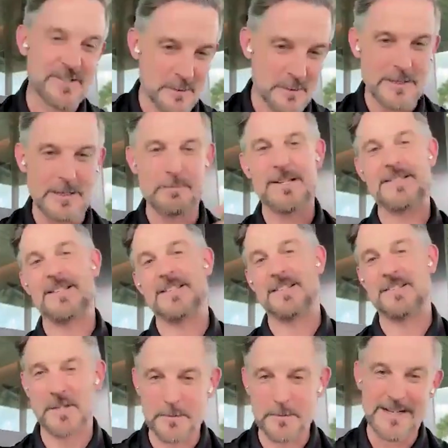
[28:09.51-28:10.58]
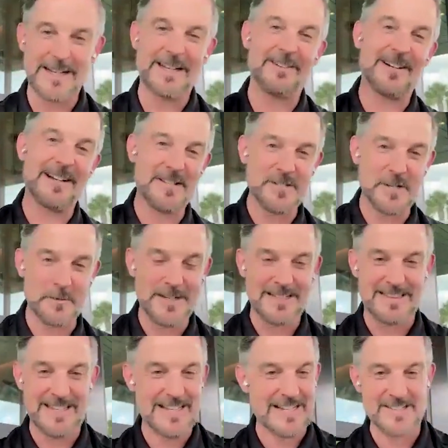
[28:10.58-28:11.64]
so many businesses, so many interests, so many
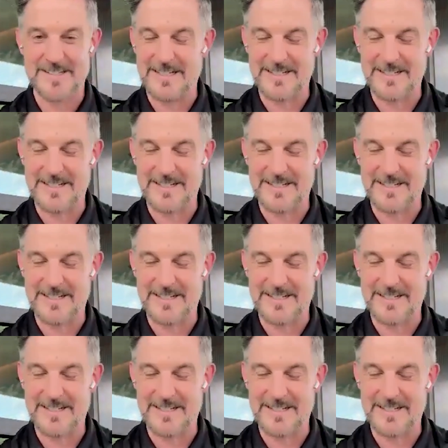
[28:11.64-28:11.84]
things.